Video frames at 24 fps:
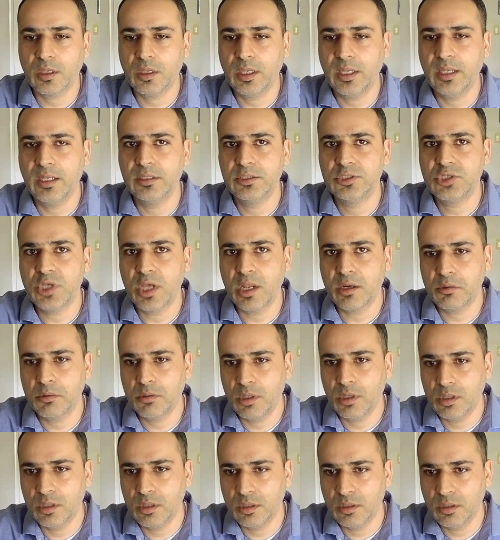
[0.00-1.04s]
In
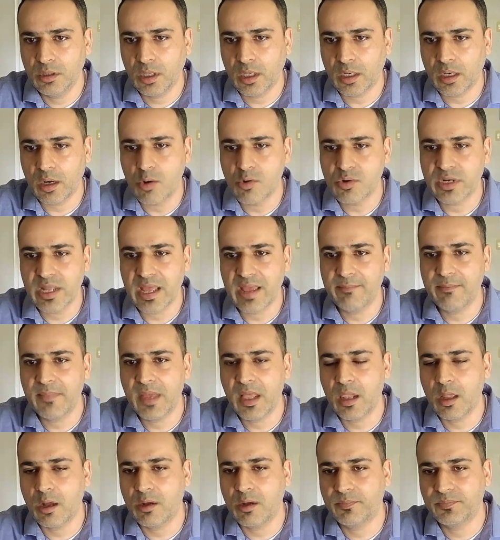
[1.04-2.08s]
general, around
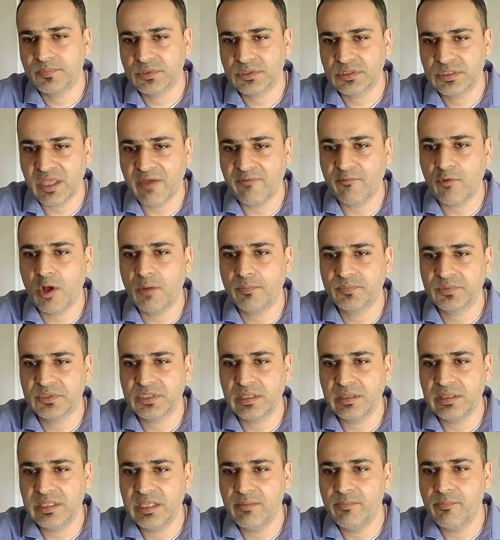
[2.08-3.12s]
MLOps, DevOps,
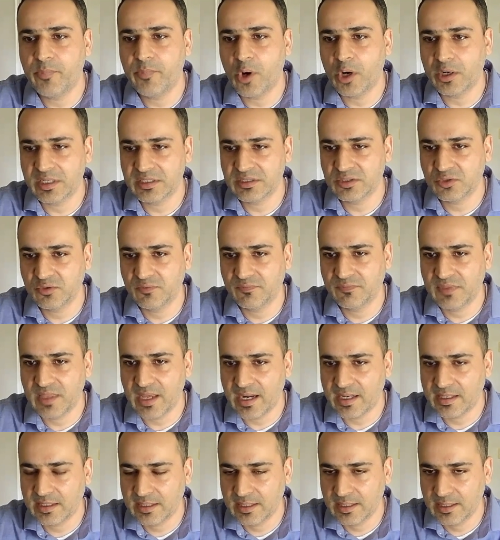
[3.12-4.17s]
and the importance of
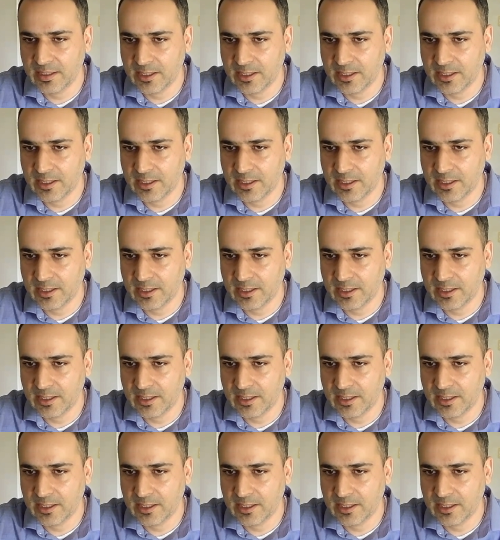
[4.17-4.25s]
that,